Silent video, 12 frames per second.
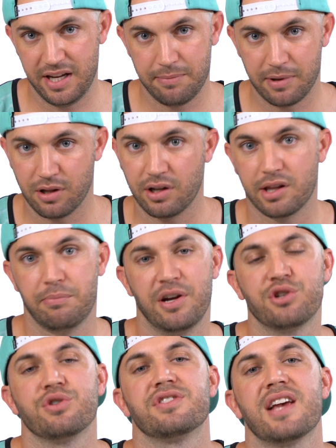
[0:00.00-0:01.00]
peep and look at the
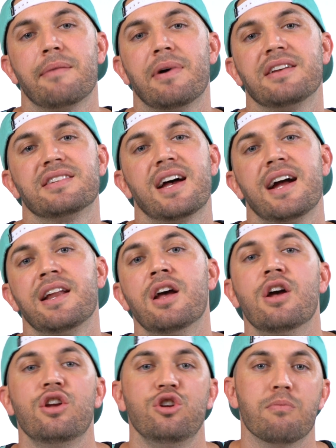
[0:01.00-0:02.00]
pictures side by side,
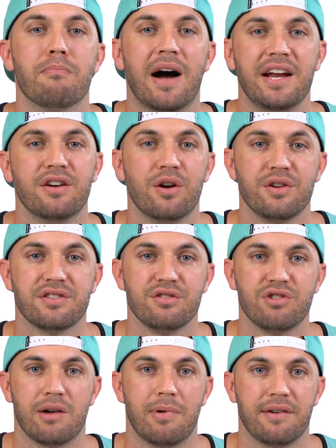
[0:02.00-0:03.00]
you might notice
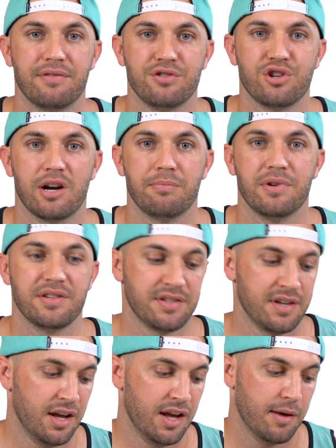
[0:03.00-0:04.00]
the drop off in sharpness,